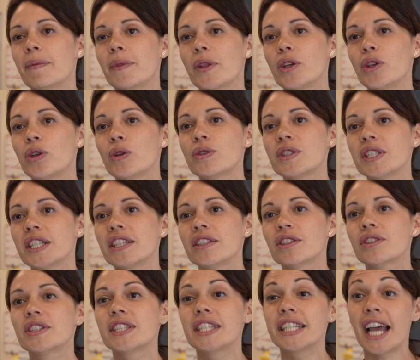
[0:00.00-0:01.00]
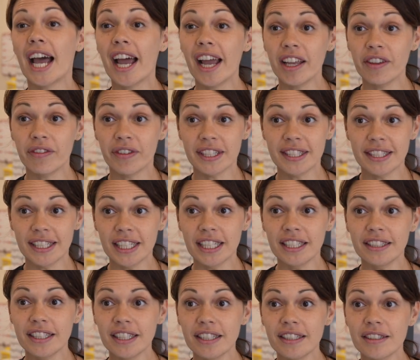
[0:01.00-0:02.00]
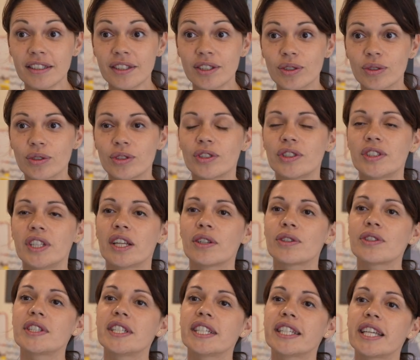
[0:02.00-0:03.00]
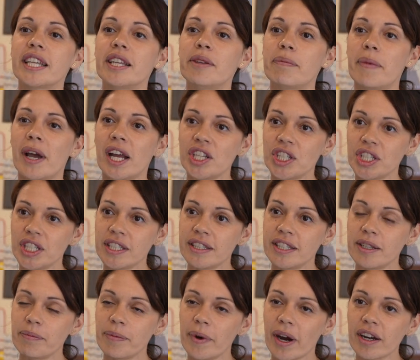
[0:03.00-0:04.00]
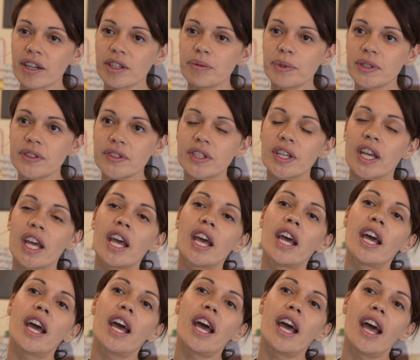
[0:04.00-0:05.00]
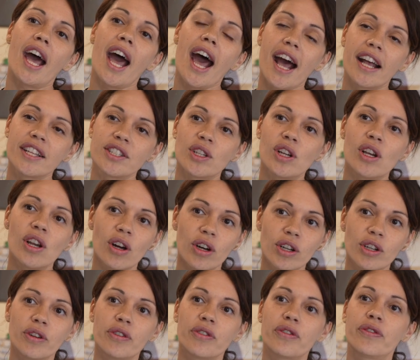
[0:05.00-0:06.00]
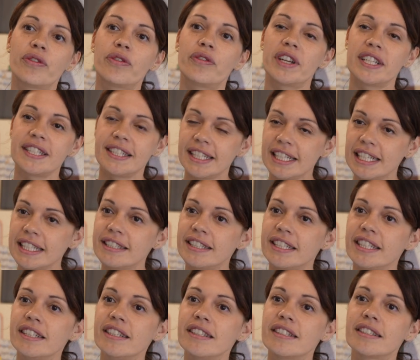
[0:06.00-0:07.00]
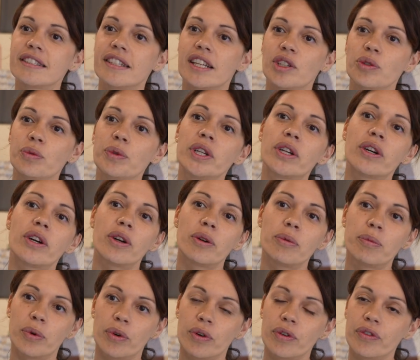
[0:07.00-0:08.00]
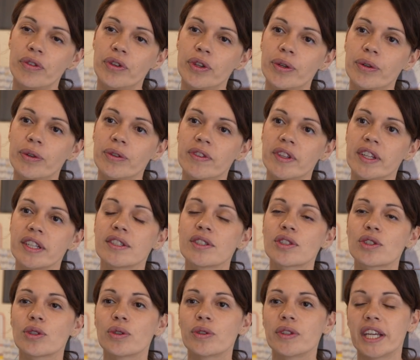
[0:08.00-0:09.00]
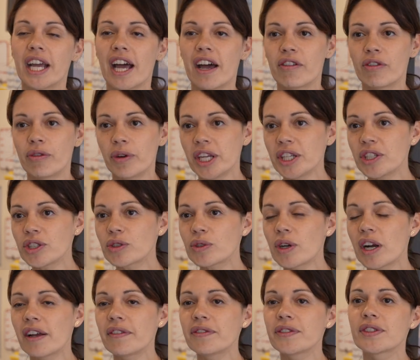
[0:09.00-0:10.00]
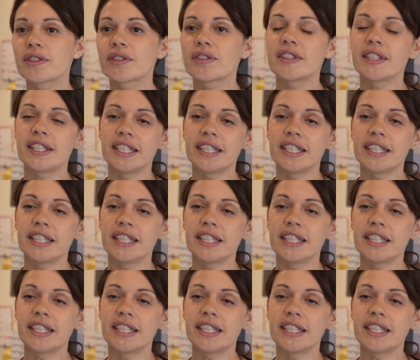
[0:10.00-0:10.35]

using the DI facilities, so the diagnostic imaging department, has a lot of facilities that we are both using. So they have radiographs,